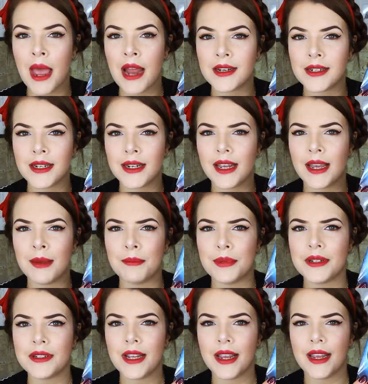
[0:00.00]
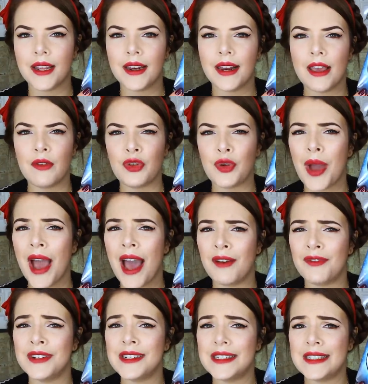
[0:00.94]
pendant in particular if you
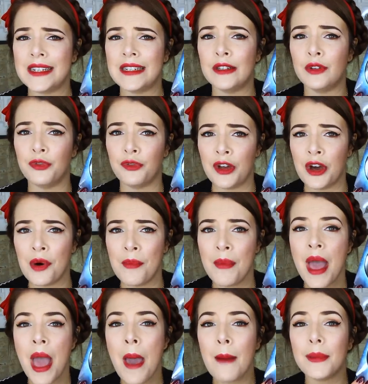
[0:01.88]
haven't seen the film,